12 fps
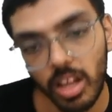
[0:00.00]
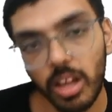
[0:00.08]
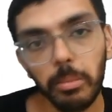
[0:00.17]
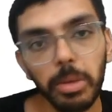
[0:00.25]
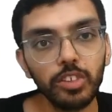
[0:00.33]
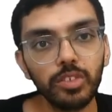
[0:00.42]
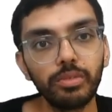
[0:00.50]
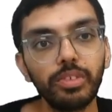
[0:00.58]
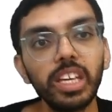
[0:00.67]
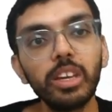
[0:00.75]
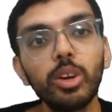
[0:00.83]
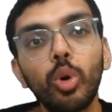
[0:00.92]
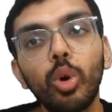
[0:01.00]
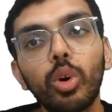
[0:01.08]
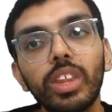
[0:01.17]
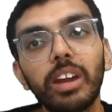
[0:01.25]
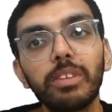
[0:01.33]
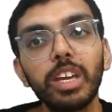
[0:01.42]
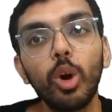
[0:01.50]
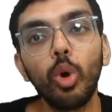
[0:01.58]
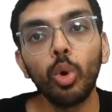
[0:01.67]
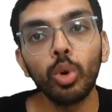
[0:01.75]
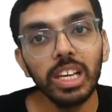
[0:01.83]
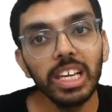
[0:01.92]
Because we know that we
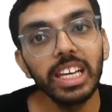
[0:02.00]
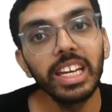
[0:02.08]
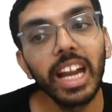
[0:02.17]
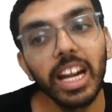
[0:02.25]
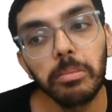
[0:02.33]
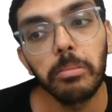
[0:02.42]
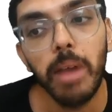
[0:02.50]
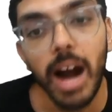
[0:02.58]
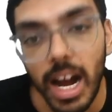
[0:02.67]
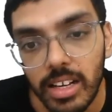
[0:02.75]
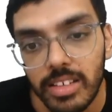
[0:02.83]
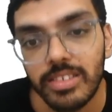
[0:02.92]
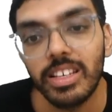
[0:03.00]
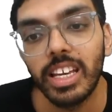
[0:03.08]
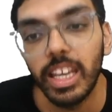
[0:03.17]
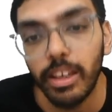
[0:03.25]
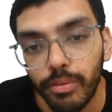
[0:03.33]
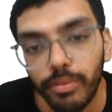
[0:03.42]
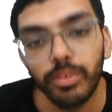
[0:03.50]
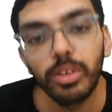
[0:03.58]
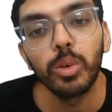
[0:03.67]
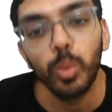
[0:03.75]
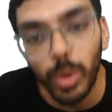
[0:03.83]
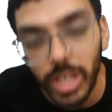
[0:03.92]
only get marks if
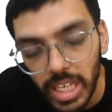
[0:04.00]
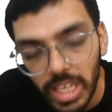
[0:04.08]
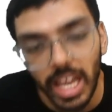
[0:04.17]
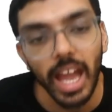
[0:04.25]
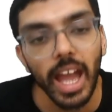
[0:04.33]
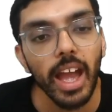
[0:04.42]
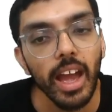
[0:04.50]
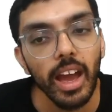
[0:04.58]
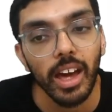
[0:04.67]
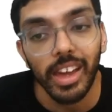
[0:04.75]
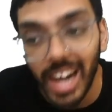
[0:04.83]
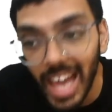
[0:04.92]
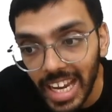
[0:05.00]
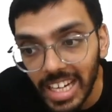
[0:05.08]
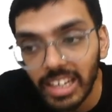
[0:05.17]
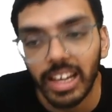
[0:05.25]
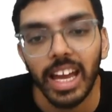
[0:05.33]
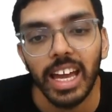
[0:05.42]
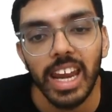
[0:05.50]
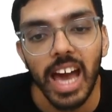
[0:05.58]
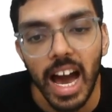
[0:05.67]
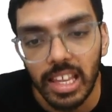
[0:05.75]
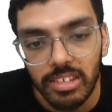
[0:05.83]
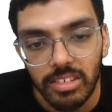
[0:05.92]
we write an
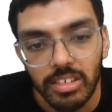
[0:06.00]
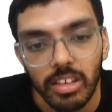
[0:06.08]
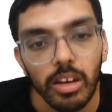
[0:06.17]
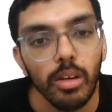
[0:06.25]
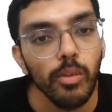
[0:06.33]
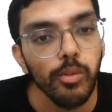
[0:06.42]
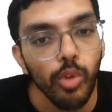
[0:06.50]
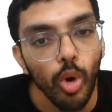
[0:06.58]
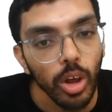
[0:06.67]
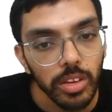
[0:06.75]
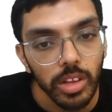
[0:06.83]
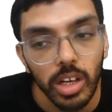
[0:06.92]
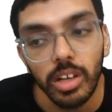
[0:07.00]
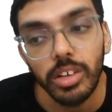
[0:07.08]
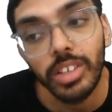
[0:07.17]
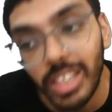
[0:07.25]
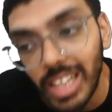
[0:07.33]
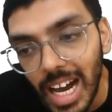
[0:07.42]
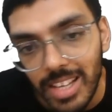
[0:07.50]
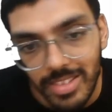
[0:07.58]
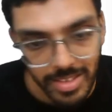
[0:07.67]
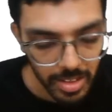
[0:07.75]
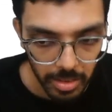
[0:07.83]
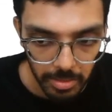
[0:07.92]
answer for the task.